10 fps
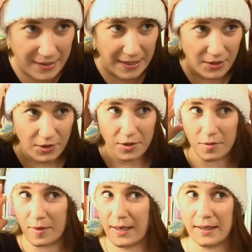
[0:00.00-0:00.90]
center,
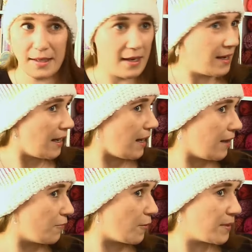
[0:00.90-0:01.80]
right?
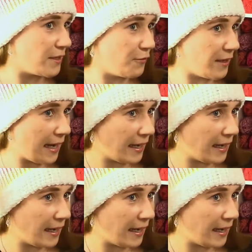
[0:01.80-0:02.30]
And from a different